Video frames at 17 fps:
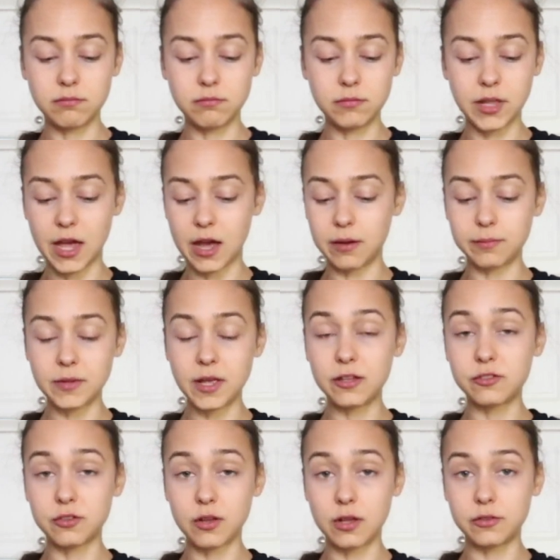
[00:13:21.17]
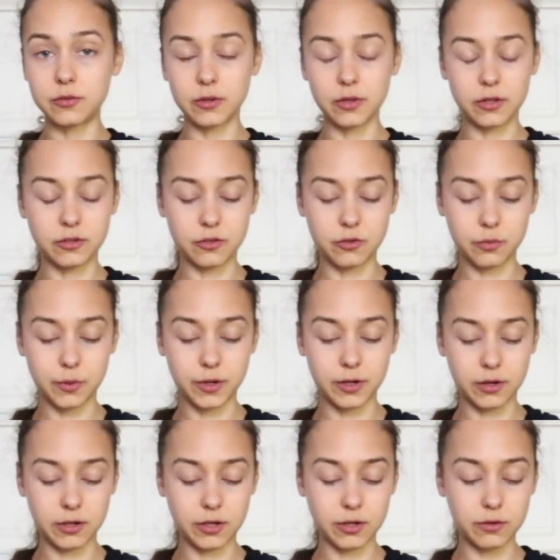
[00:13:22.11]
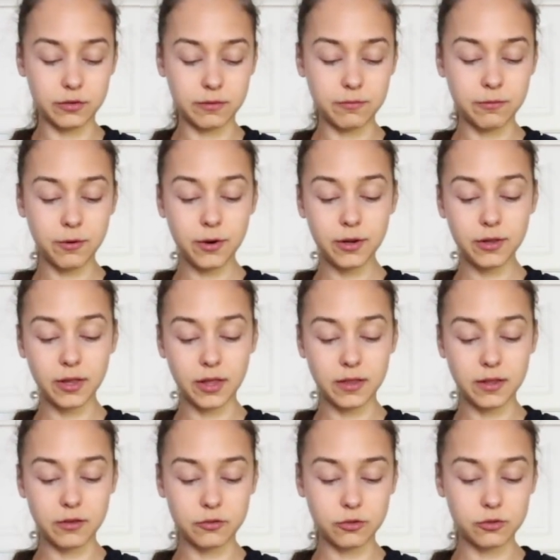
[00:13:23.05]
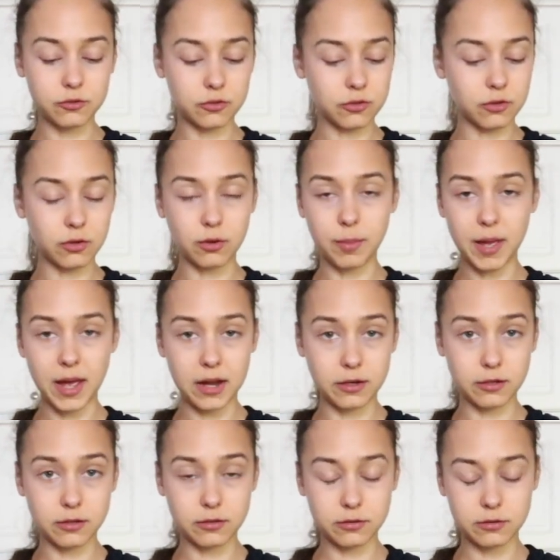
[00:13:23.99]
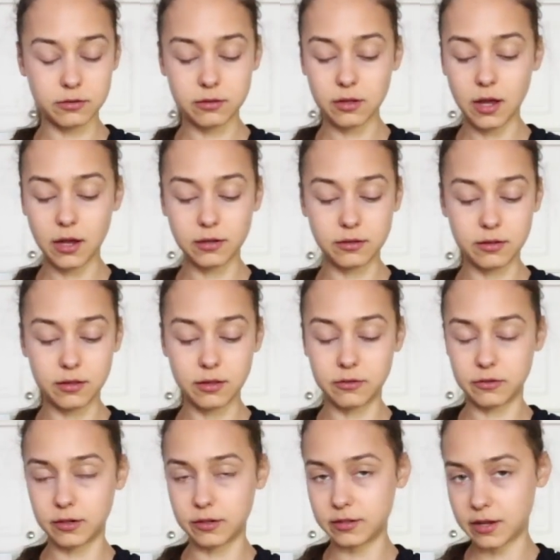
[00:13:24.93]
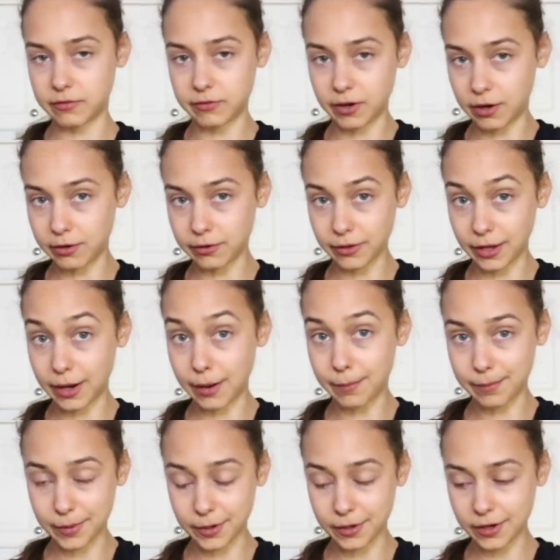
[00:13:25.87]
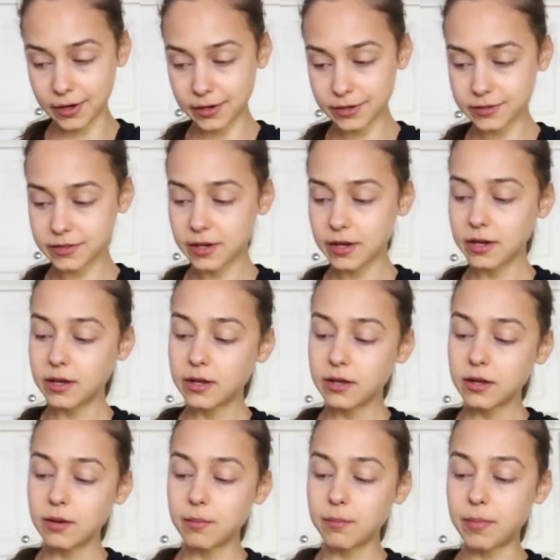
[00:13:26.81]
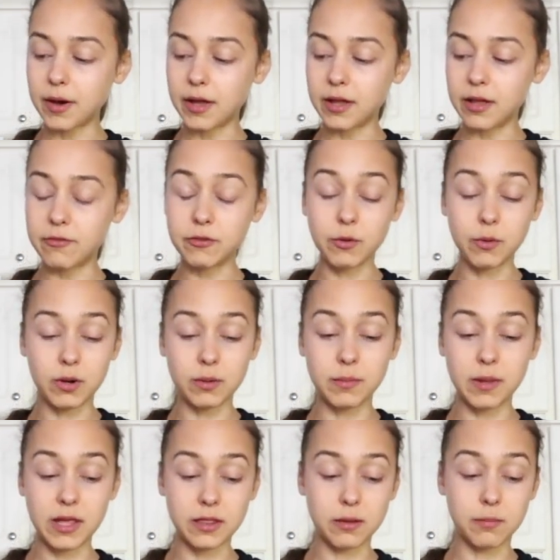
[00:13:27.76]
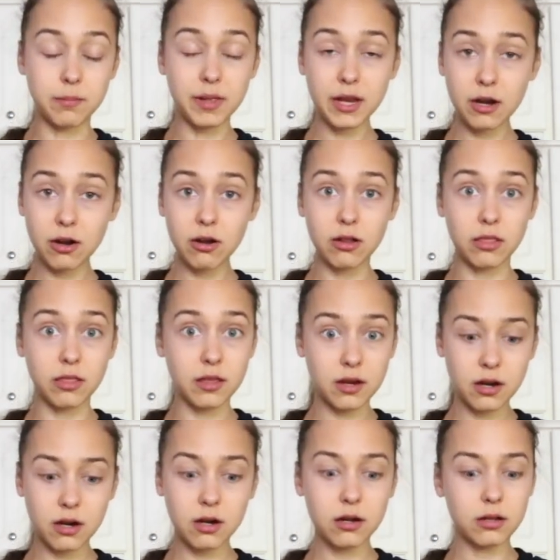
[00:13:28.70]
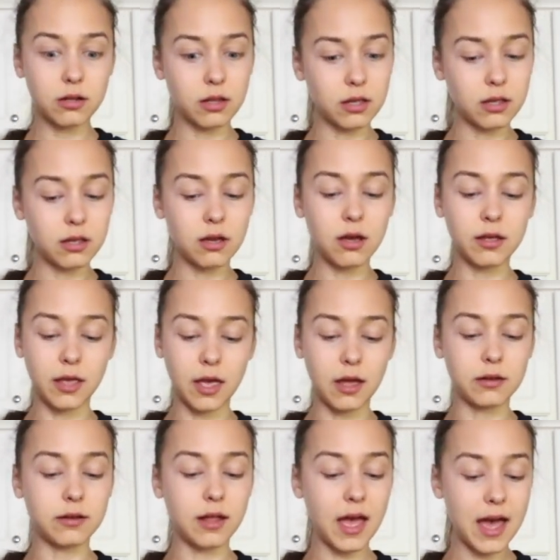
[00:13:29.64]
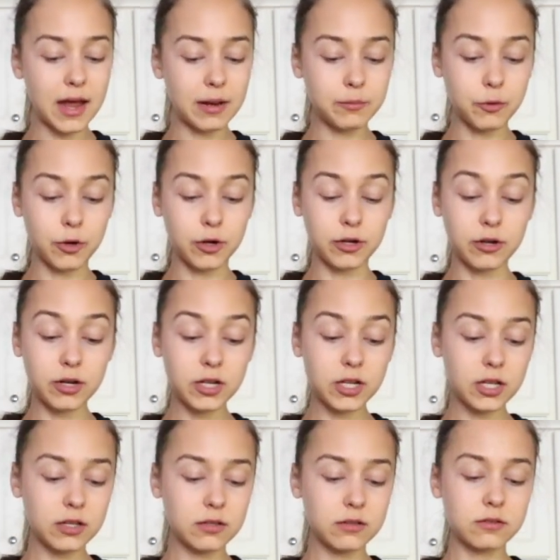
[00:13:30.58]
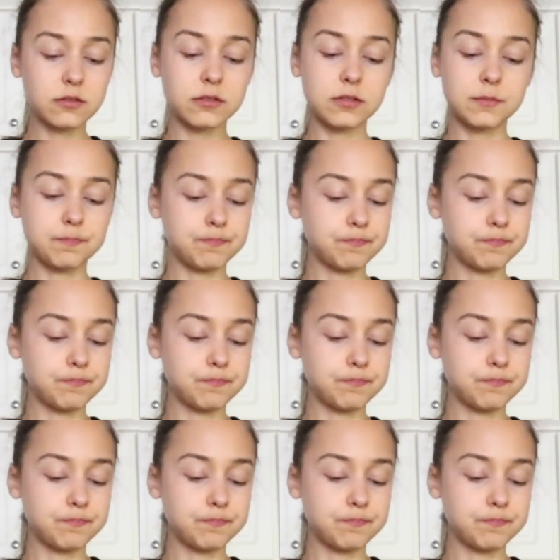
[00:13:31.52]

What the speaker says: yeah, it's really just what you're gonna use them for. Like, these are just little patties. These definitely aren't like burgers, but if you want to make them bigger and thicker, like, again, add more ingredients.